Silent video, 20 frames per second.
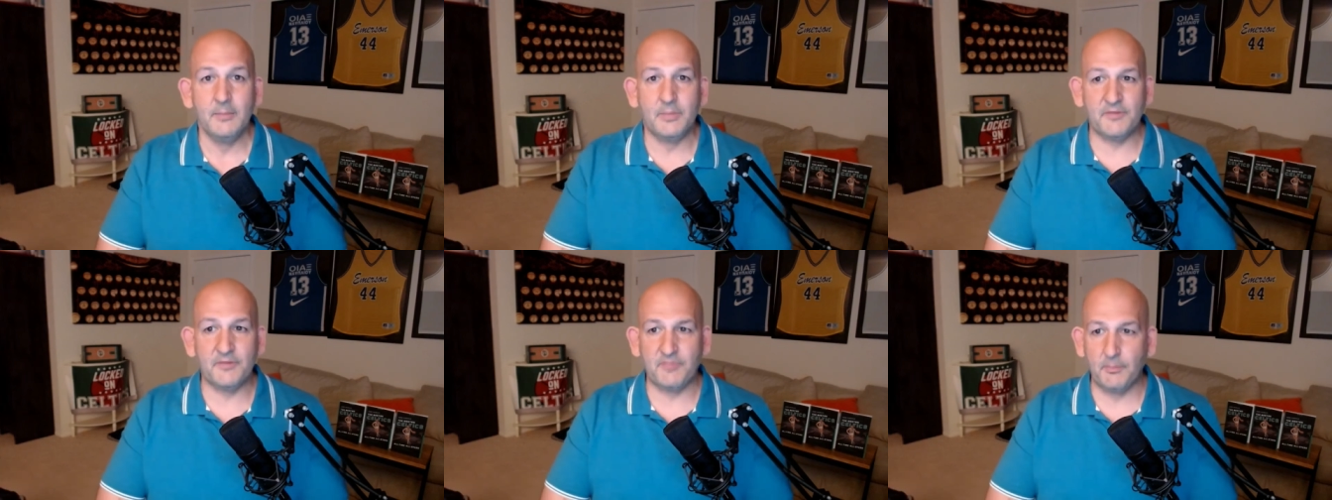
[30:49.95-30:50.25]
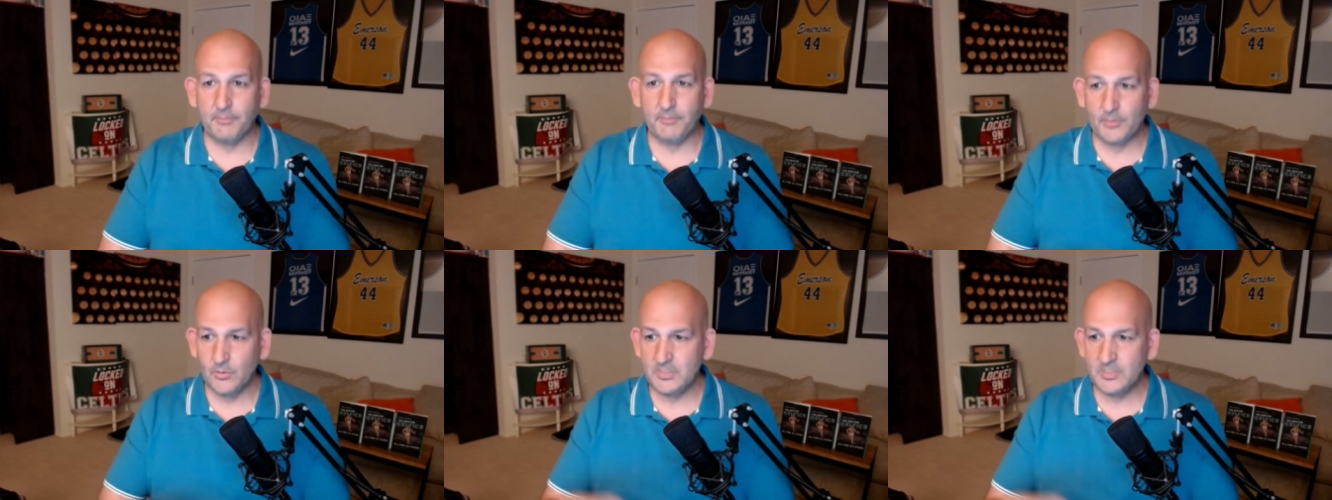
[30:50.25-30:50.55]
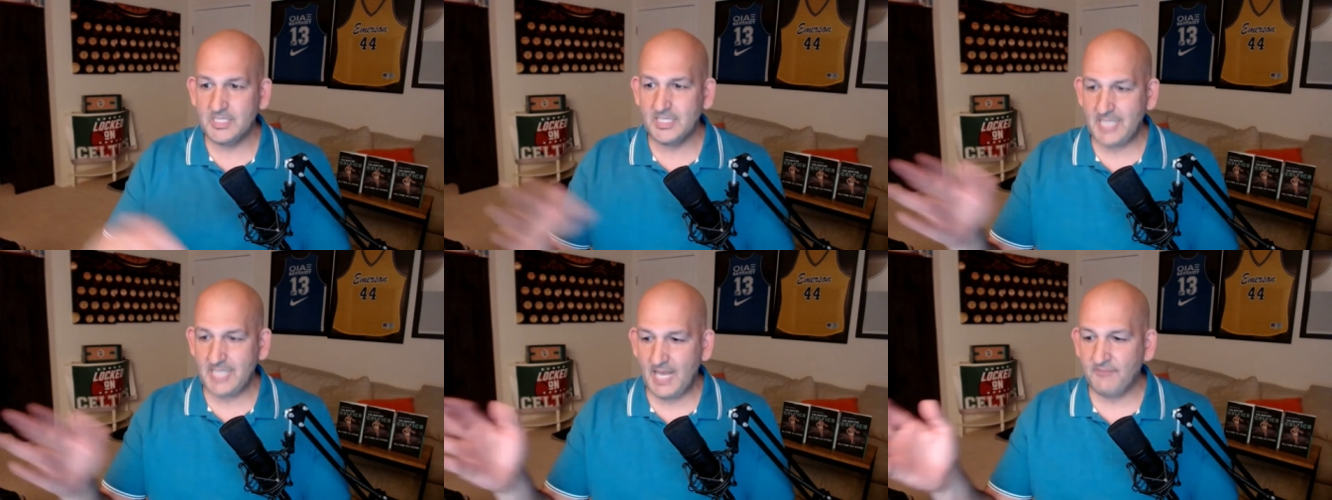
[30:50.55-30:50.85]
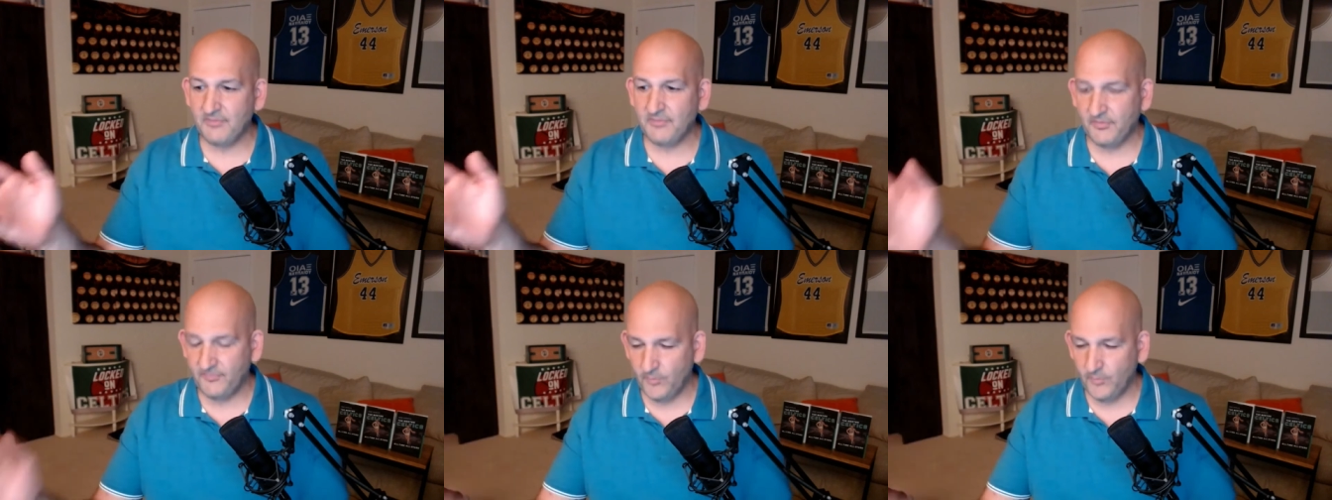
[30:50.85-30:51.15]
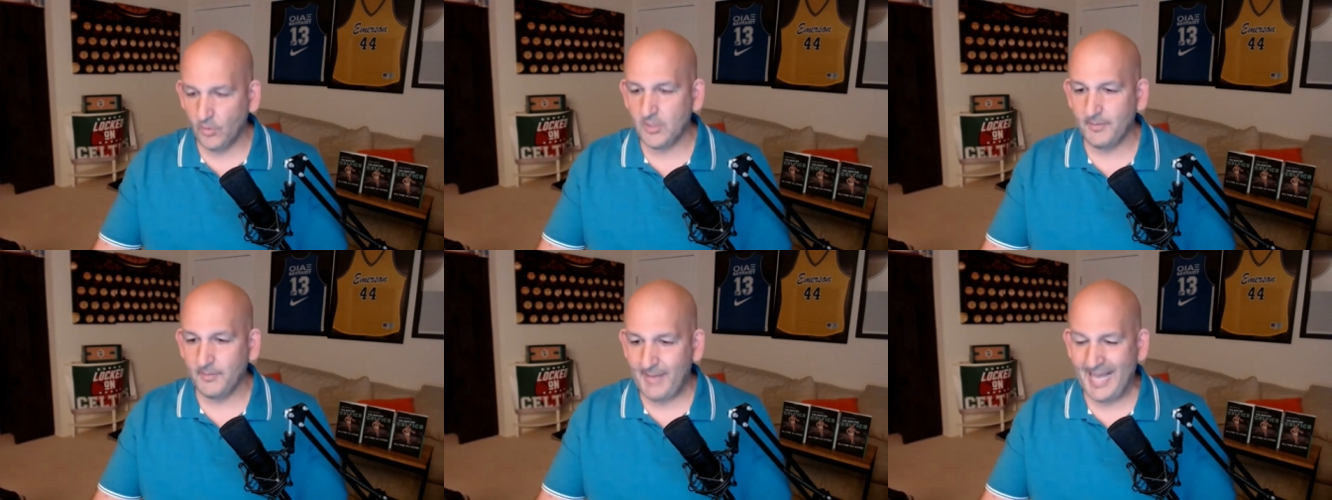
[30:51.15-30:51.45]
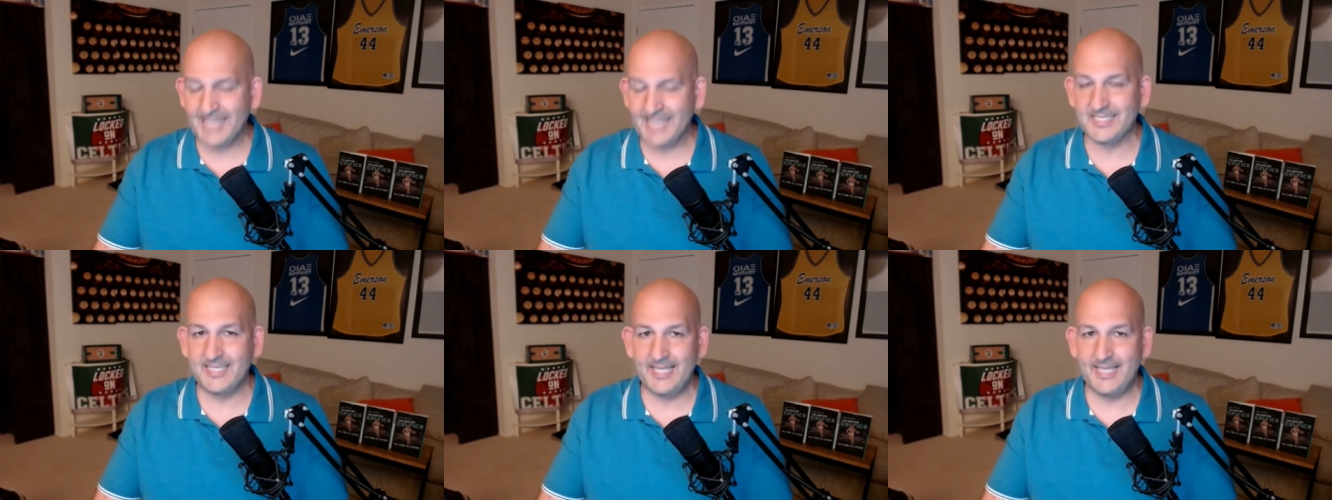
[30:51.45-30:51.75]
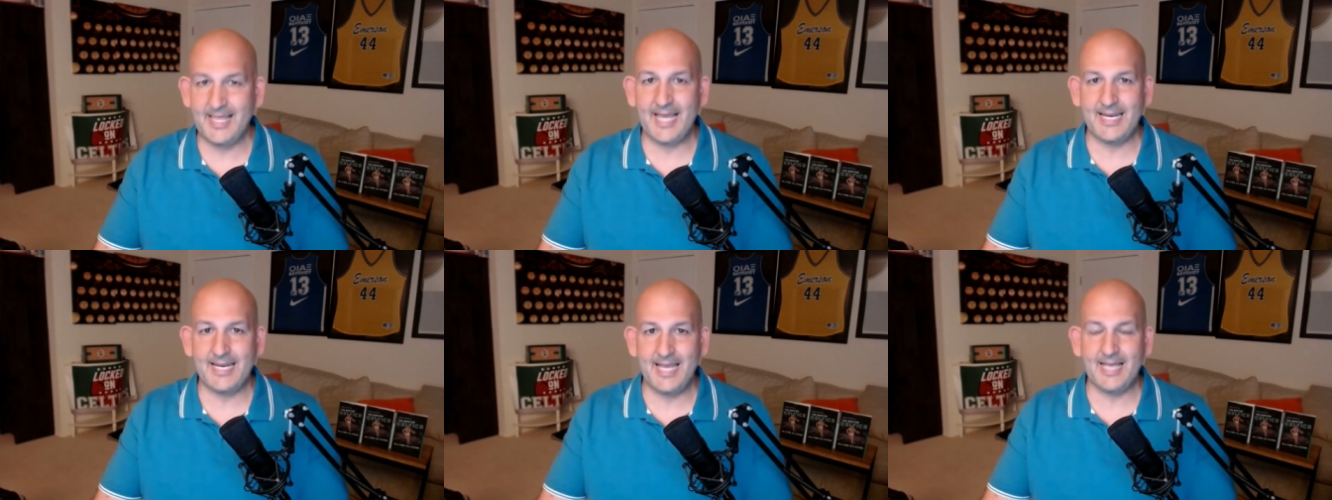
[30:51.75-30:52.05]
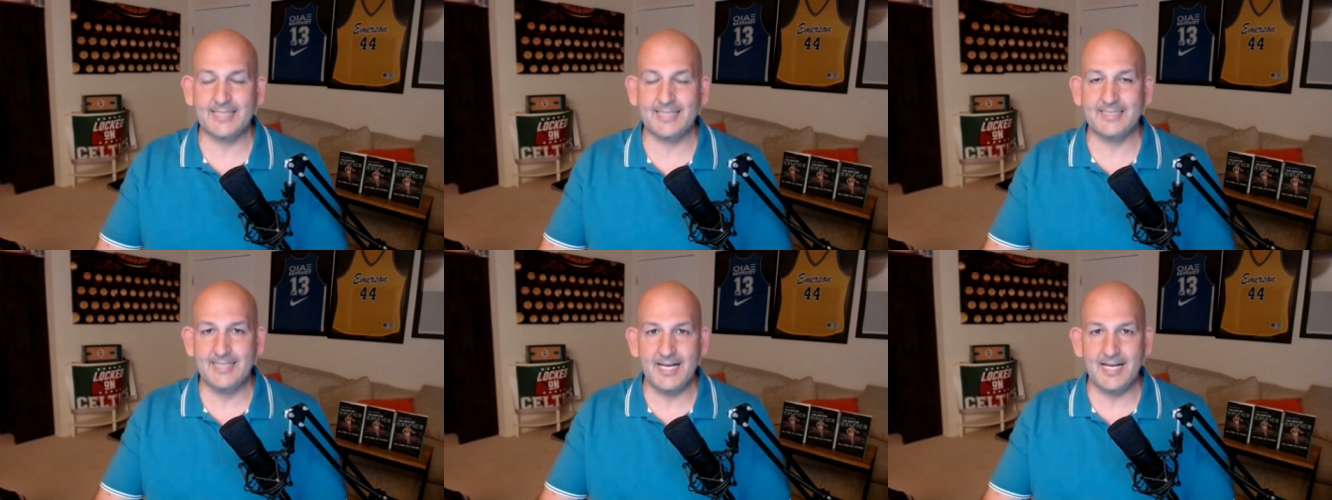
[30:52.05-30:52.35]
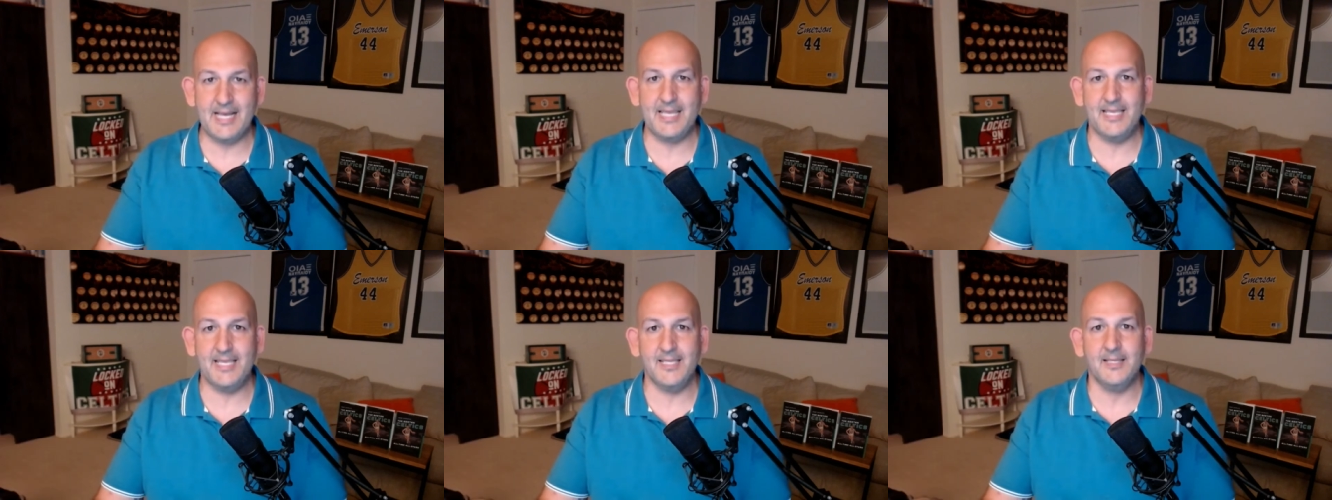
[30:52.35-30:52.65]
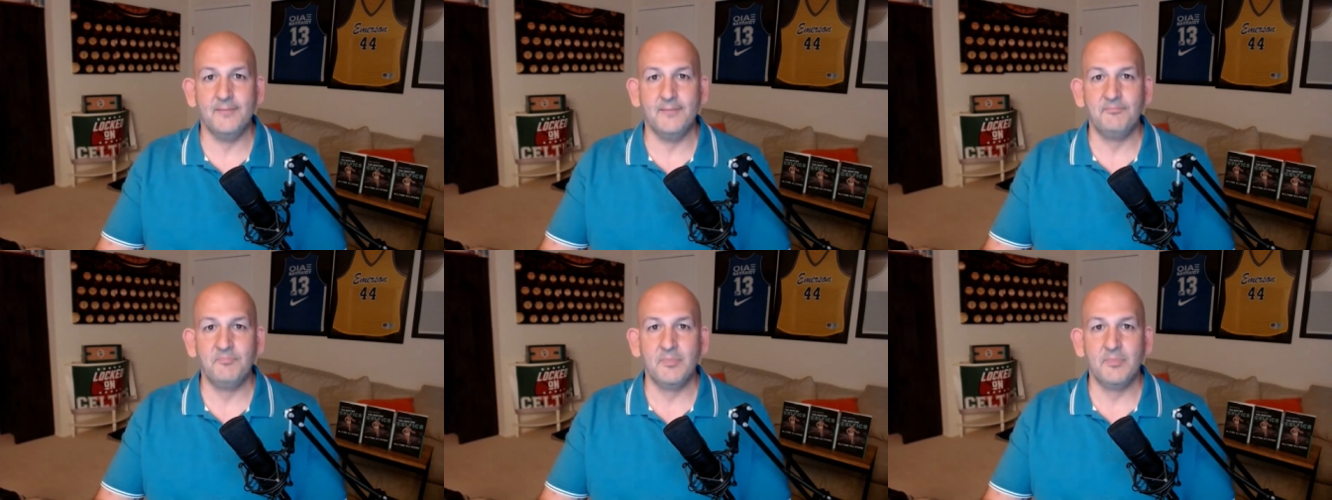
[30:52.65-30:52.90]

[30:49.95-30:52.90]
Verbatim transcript: but if the Bruins get to have the full capacity that next night,